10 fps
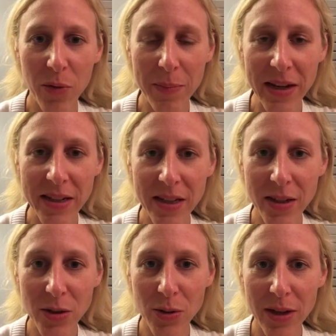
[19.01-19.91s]
what makes the
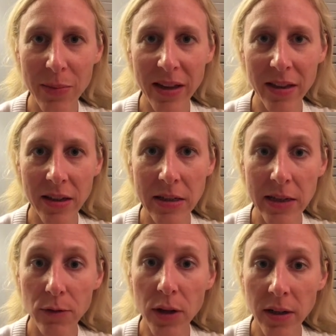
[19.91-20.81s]
Suzuki Method
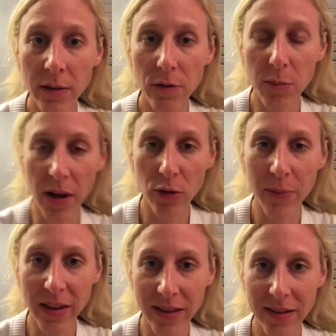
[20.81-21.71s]
different from other
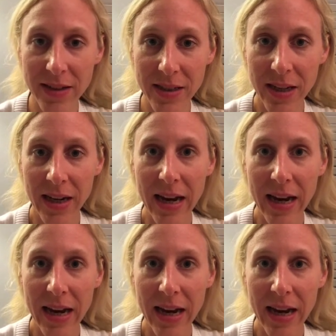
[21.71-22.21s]
methods.